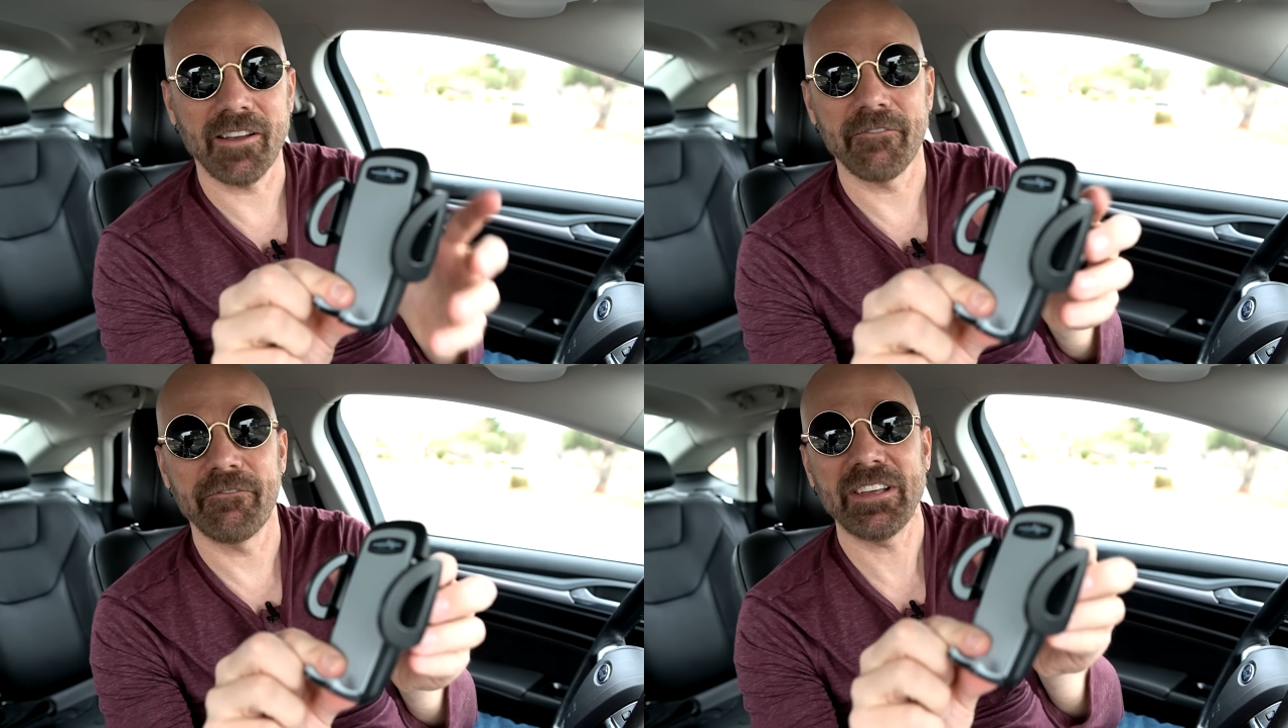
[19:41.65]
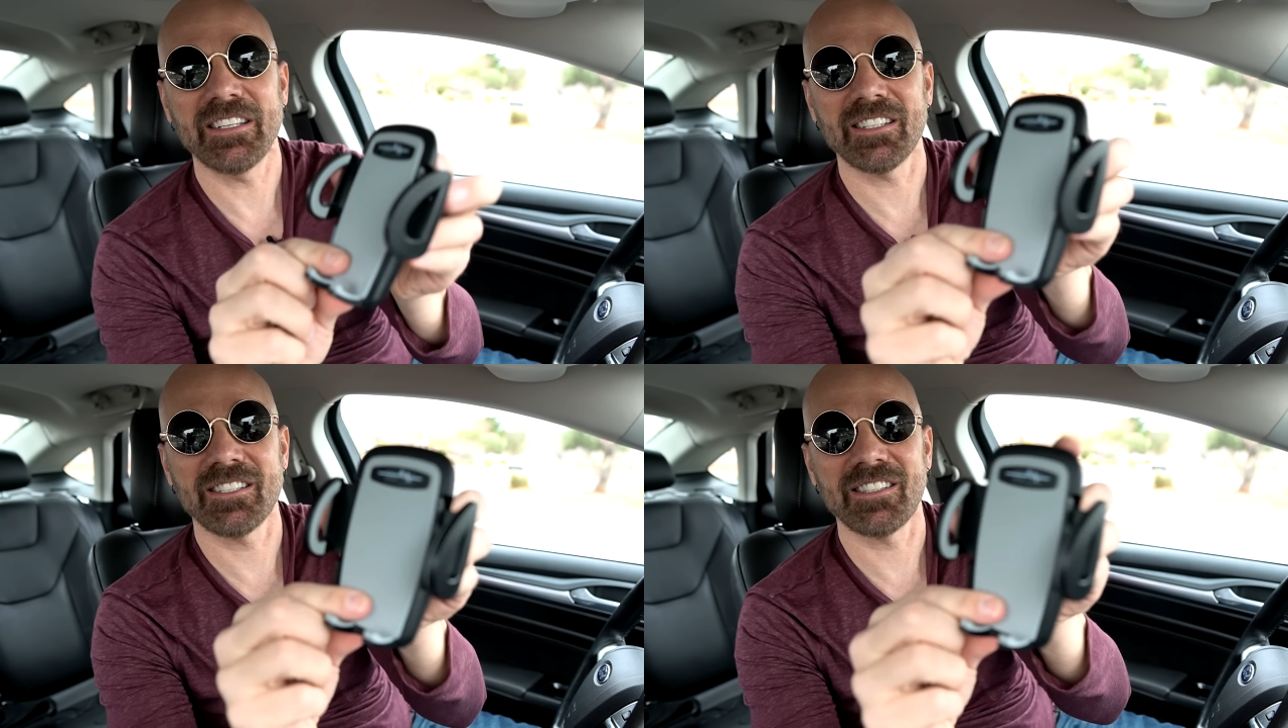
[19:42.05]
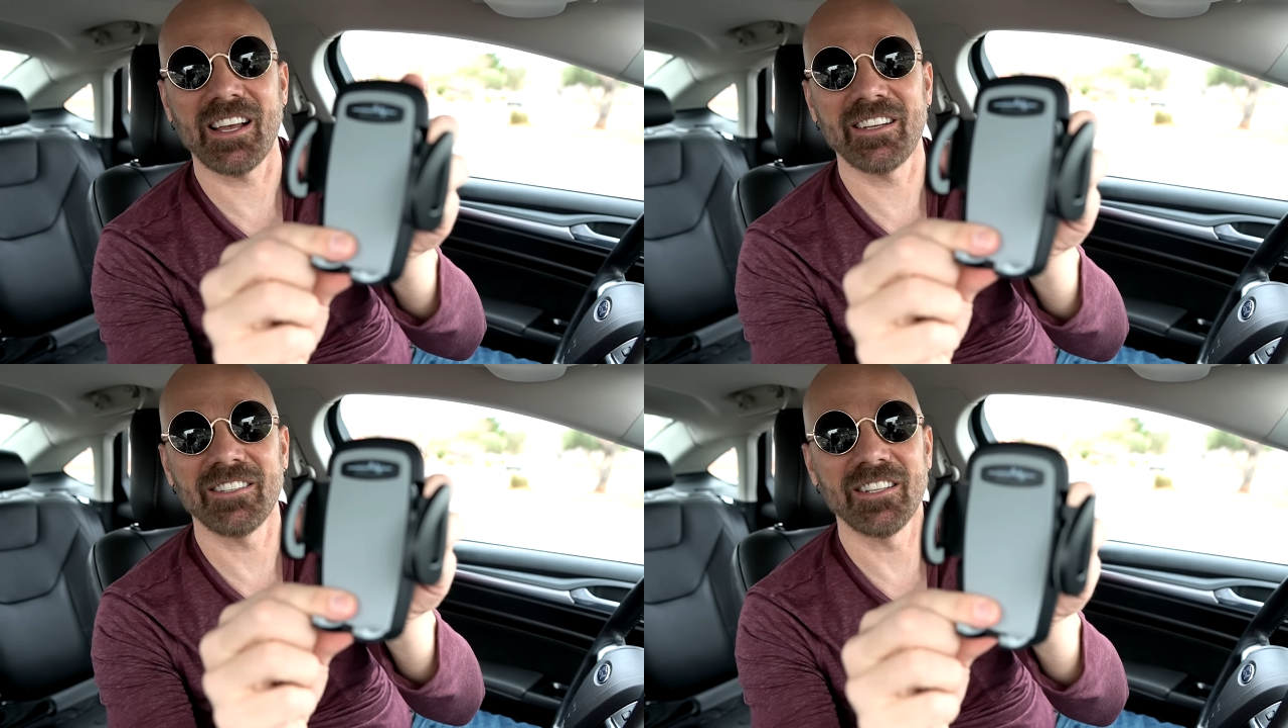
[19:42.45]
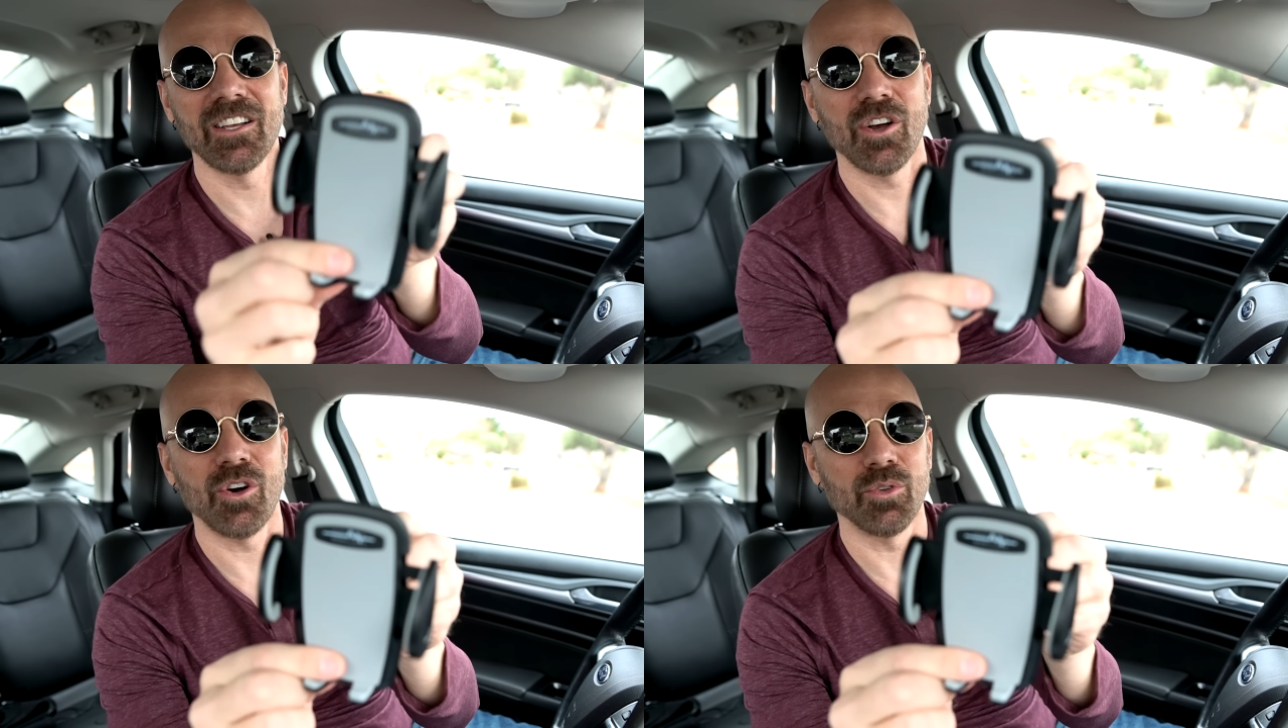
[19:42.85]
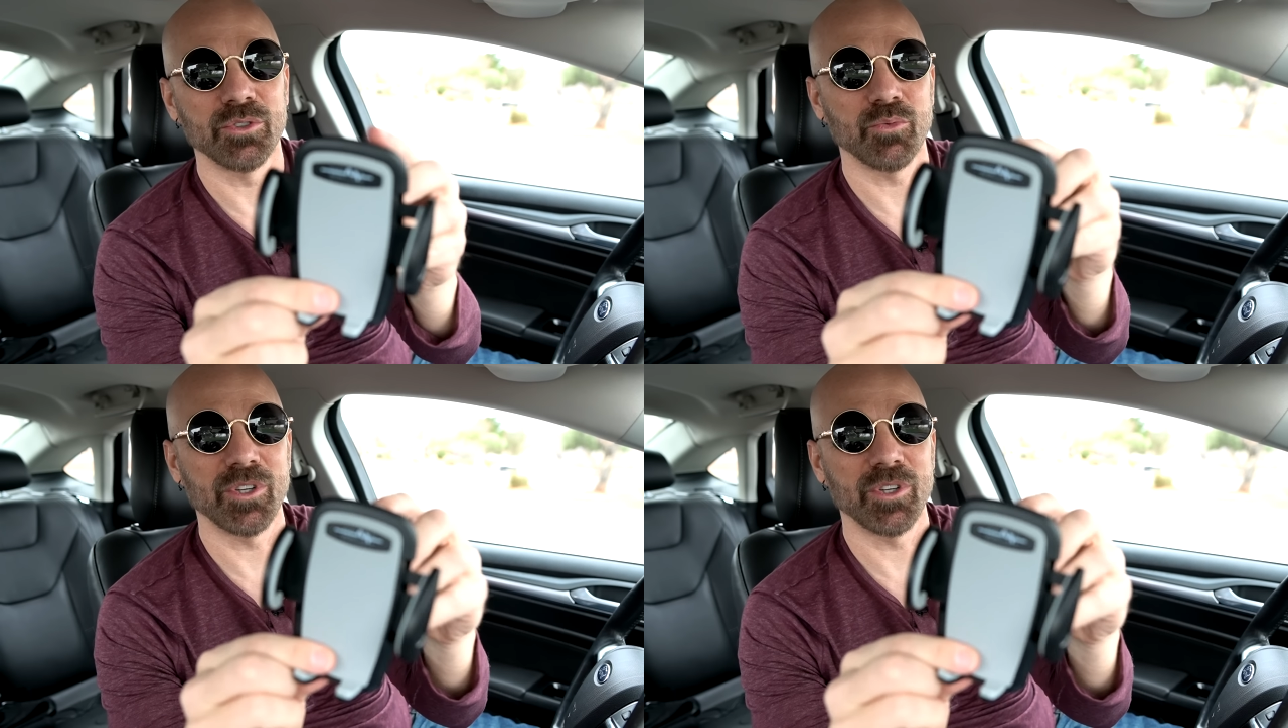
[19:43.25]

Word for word: vent style holder,